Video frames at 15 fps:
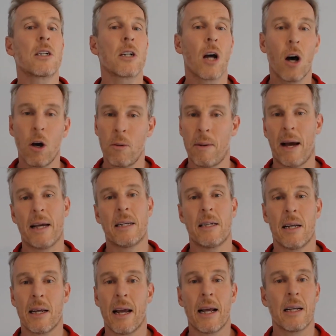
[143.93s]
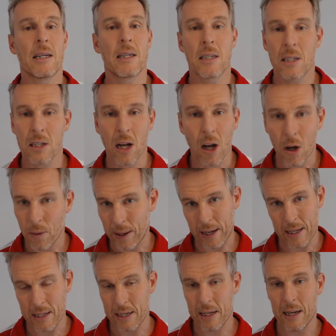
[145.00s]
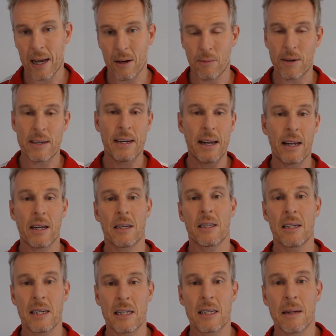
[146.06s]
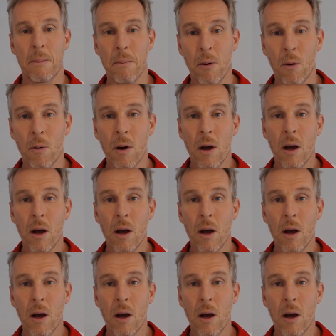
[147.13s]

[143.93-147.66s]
so basic and so easy and ridiculously simple,